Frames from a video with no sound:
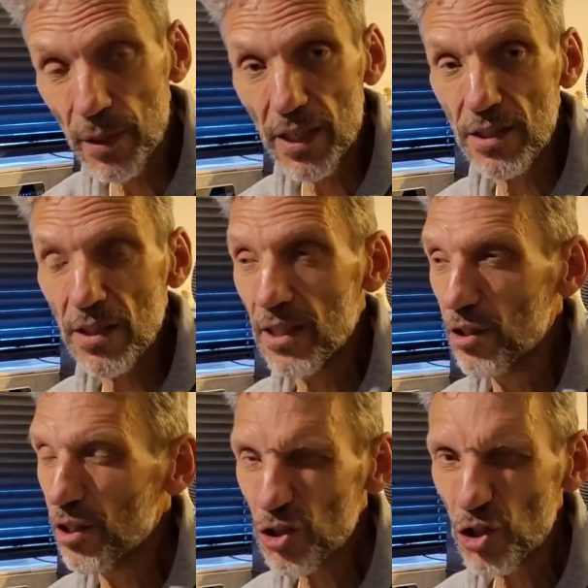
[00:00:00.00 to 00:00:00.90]
rear tire.
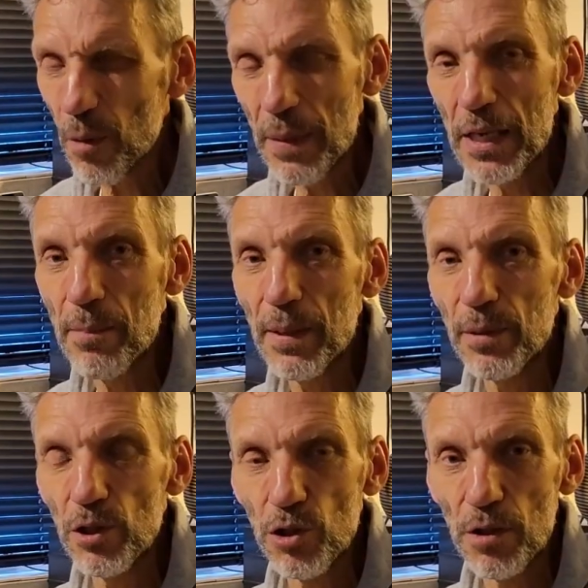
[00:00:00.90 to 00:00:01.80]
Not so many people
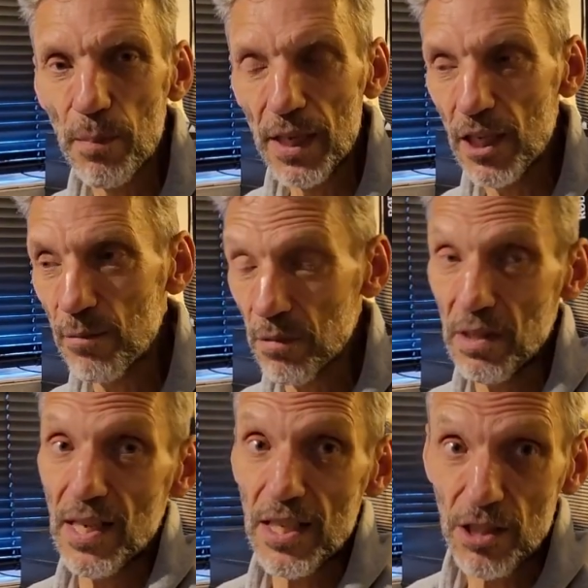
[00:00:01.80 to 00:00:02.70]
use the
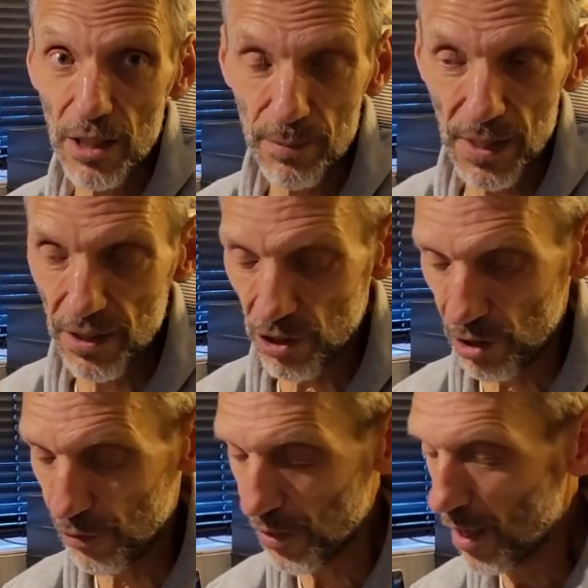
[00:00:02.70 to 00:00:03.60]
medium, less grip than the
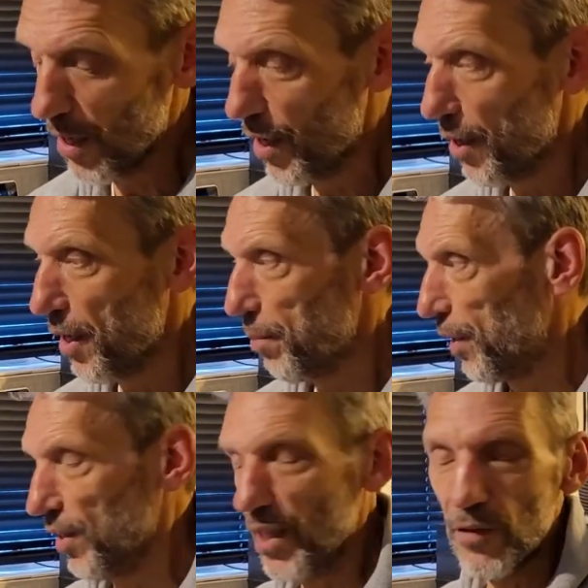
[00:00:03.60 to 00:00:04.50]
soft.
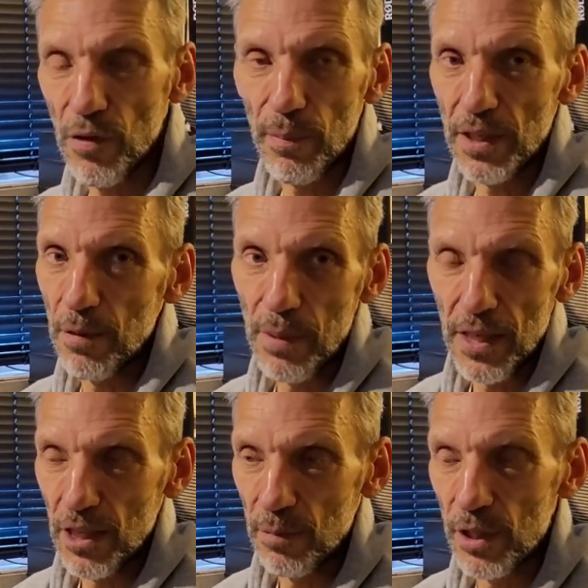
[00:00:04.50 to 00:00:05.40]
But even with the
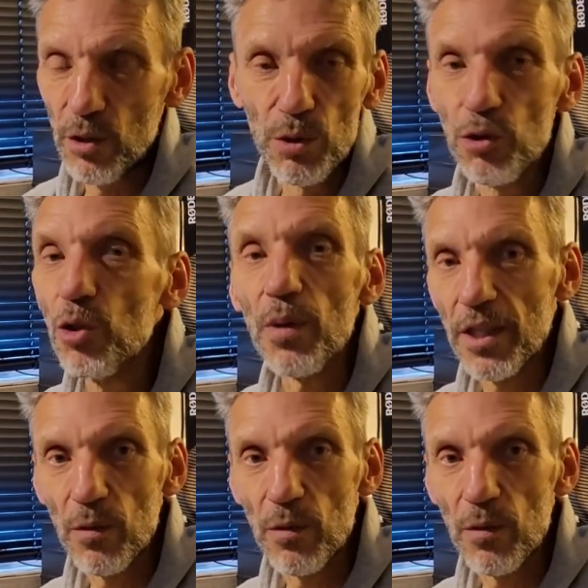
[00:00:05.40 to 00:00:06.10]
medium, he could do what he